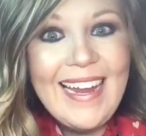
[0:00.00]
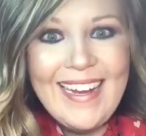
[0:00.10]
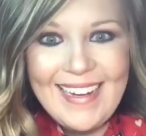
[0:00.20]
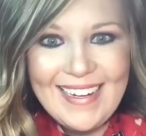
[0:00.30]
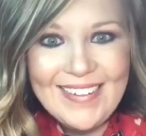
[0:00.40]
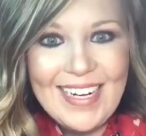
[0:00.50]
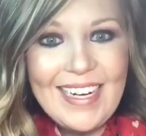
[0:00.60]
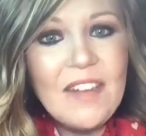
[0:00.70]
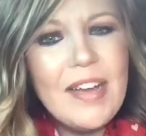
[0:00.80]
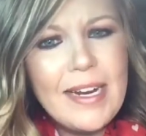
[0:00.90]

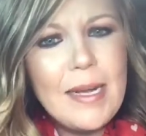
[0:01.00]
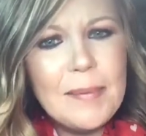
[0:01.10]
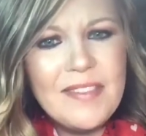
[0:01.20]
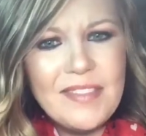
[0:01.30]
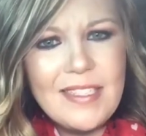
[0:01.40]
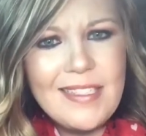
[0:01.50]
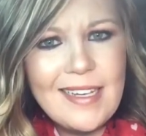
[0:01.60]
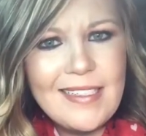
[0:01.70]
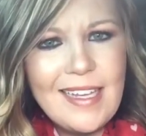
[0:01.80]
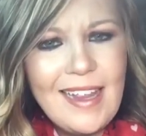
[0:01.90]
Anyway, I've had a couple of
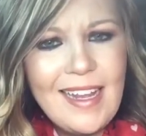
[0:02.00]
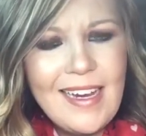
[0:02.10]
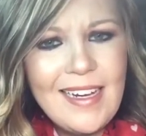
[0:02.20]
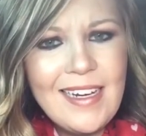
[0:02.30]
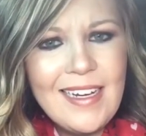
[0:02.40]
dislikes lately.